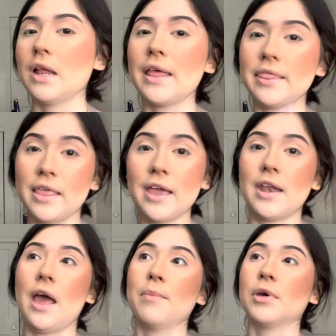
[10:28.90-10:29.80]
And then
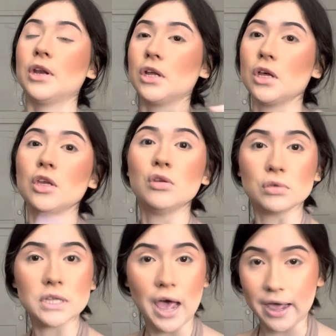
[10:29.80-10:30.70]
I'm gonna
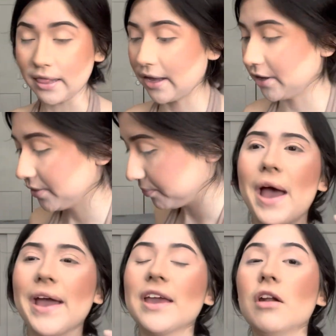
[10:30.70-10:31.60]
use highlighter.
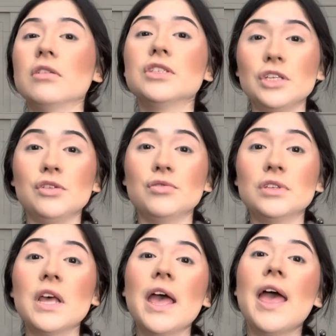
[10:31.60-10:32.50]
can honestly use
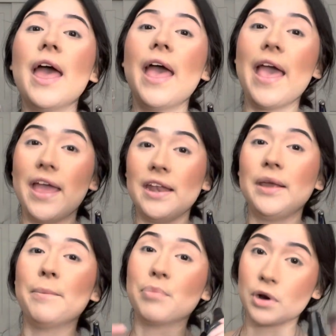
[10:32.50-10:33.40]
any
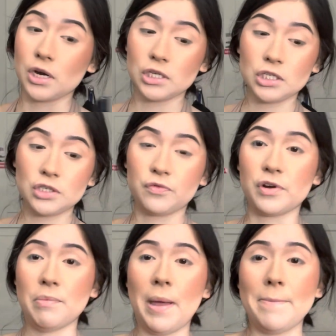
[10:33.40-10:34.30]
brush for
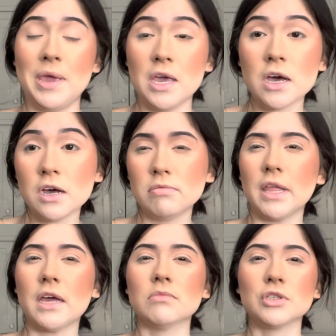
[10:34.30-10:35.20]
my makeup.
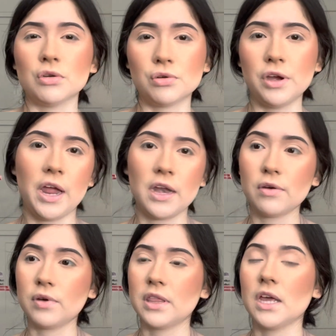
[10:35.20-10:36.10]
Like, I'm so creative
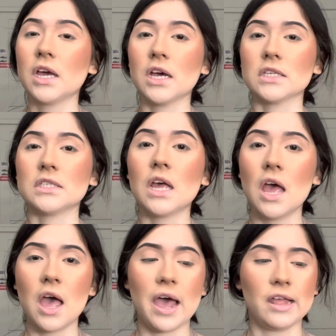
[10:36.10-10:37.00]
with it because
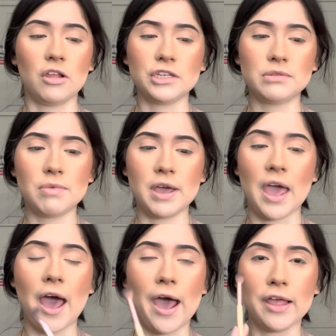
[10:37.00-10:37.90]
I lost my
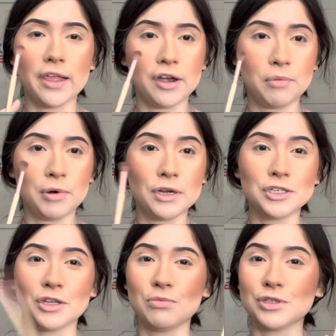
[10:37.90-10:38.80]
highlighter brush,
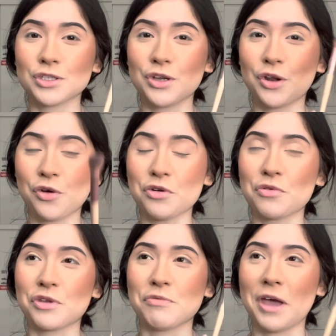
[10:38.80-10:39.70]
so I'm just gonna go in
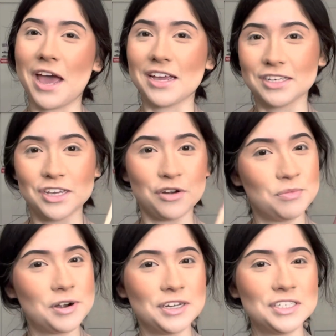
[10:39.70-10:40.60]
with my eyeshadow
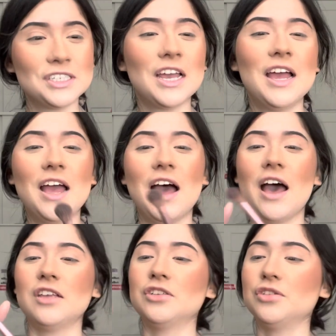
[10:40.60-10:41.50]
brush.
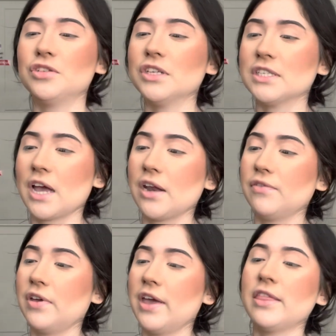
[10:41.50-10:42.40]
I just use the side of
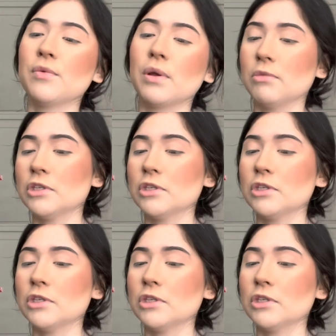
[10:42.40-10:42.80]
it, and then when I'm